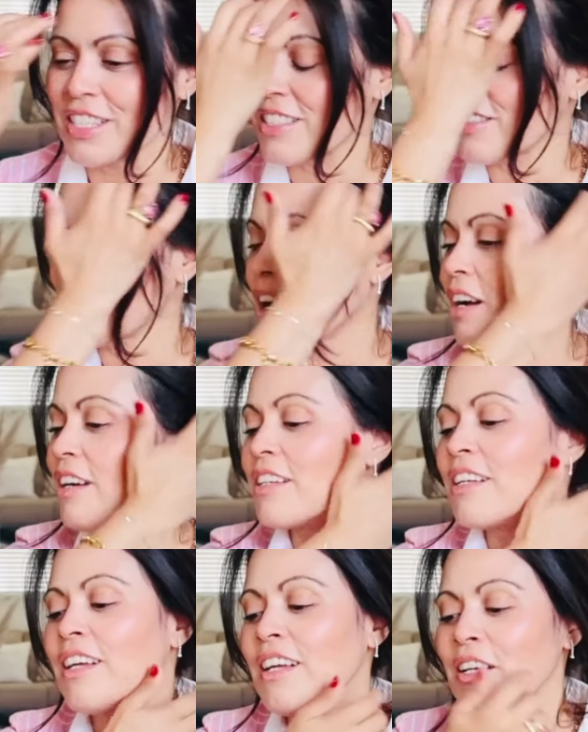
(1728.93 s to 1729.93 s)
It's
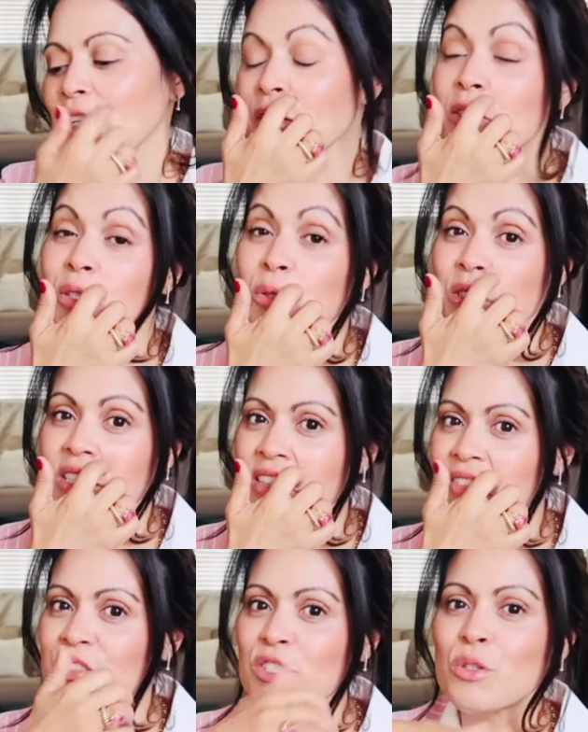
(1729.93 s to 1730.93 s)
not conducive